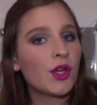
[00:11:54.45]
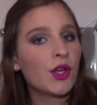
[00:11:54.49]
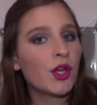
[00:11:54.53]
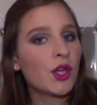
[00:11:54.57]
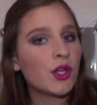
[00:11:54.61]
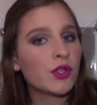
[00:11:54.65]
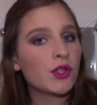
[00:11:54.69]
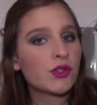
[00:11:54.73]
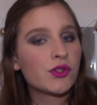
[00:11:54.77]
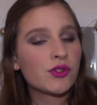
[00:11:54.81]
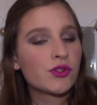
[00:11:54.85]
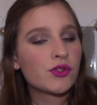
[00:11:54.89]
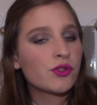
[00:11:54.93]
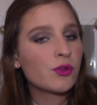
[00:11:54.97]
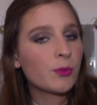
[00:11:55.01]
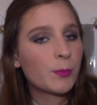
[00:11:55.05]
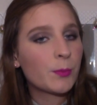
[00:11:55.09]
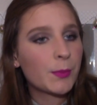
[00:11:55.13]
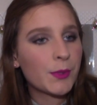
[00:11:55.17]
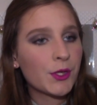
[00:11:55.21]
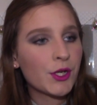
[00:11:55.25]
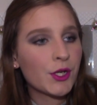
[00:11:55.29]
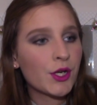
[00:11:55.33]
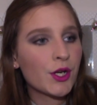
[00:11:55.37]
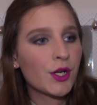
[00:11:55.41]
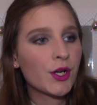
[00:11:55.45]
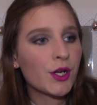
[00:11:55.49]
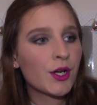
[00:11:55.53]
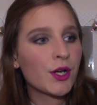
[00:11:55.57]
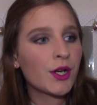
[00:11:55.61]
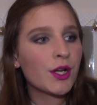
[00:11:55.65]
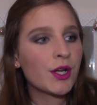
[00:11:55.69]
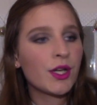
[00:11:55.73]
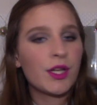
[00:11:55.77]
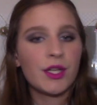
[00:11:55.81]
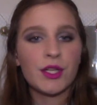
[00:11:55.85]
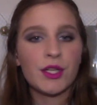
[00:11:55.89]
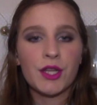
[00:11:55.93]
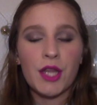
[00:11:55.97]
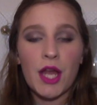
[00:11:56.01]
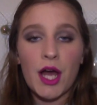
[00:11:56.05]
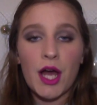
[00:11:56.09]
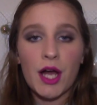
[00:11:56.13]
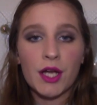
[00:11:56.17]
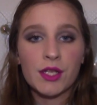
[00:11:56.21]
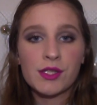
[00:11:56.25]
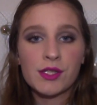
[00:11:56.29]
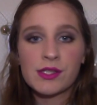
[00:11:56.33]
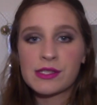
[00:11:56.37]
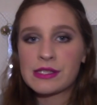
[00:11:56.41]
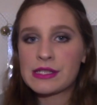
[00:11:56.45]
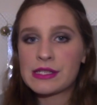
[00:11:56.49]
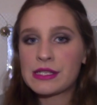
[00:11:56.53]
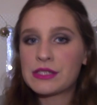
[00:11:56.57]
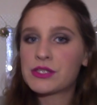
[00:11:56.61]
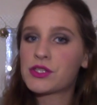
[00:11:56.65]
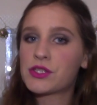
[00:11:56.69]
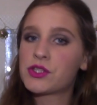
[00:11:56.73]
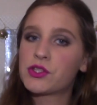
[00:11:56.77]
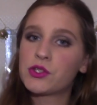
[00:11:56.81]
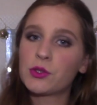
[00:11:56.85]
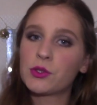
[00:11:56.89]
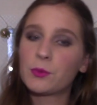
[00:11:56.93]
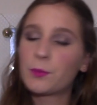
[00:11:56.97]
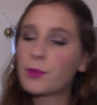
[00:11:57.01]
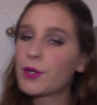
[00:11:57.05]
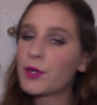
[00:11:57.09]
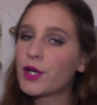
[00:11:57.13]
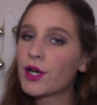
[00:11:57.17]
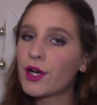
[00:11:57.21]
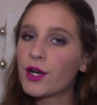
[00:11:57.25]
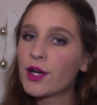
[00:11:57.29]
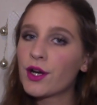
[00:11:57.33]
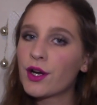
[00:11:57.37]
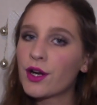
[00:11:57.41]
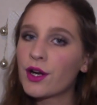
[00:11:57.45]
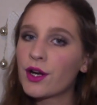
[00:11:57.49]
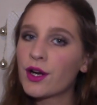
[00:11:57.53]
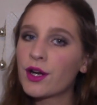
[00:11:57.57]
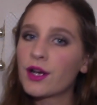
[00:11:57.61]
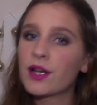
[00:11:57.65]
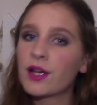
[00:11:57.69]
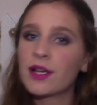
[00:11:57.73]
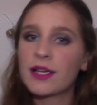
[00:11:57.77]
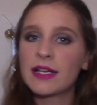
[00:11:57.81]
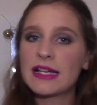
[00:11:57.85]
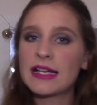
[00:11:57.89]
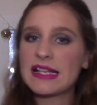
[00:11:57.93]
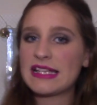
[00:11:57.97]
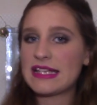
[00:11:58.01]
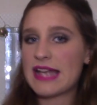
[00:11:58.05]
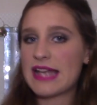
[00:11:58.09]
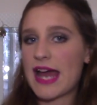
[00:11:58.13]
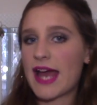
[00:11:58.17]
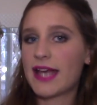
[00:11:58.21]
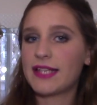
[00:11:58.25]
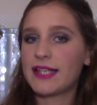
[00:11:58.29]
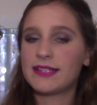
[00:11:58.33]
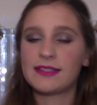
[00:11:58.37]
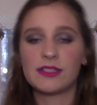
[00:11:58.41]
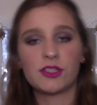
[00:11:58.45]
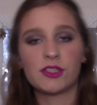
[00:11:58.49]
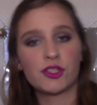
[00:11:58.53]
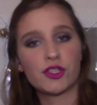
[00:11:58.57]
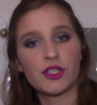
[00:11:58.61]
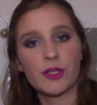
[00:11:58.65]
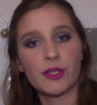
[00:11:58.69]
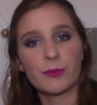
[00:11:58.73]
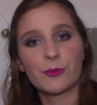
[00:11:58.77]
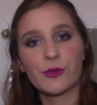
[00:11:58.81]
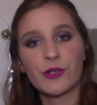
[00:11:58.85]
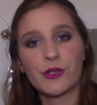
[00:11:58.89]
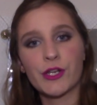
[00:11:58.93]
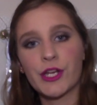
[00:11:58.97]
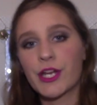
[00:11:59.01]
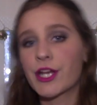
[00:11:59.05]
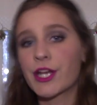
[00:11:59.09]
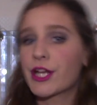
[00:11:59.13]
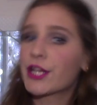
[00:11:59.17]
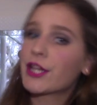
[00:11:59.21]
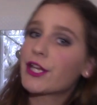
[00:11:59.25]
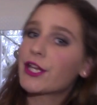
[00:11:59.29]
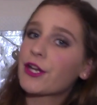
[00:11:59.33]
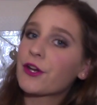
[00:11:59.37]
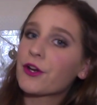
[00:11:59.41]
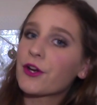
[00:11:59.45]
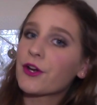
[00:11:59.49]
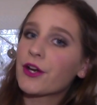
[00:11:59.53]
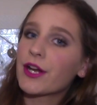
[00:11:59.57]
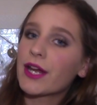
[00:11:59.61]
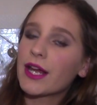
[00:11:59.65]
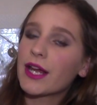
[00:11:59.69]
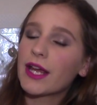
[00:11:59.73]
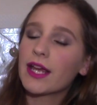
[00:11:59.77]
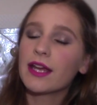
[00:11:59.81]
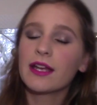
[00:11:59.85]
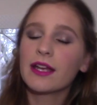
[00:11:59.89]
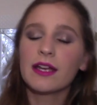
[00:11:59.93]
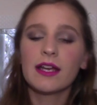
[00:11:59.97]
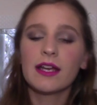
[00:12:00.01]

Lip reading: super luxe and super nice and shimmery, glittery,